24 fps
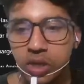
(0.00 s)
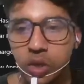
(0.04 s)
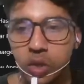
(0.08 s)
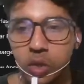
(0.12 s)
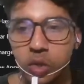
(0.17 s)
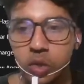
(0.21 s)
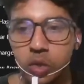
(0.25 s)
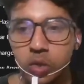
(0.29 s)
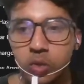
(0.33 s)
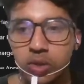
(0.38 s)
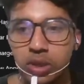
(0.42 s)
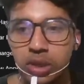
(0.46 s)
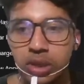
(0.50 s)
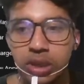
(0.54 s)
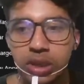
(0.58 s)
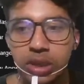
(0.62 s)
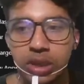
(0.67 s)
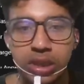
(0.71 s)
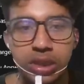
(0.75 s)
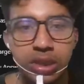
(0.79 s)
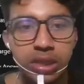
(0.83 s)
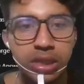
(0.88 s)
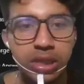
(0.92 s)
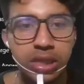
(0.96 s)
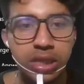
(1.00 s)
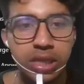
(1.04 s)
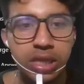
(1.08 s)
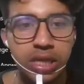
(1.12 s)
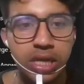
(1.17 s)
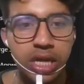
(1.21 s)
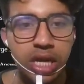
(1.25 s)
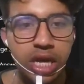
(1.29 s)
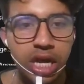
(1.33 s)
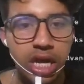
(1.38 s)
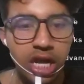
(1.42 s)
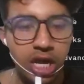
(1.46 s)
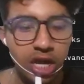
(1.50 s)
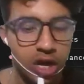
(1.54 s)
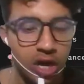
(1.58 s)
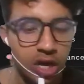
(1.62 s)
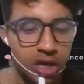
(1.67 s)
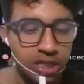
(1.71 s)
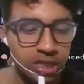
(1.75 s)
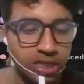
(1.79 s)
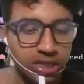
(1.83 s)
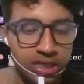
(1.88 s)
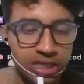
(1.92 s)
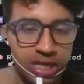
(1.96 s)
Due to the
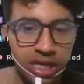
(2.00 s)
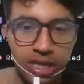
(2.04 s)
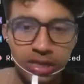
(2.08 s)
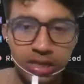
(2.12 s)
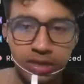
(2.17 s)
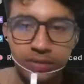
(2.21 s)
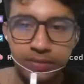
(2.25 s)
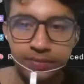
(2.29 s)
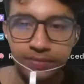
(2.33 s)
call stack.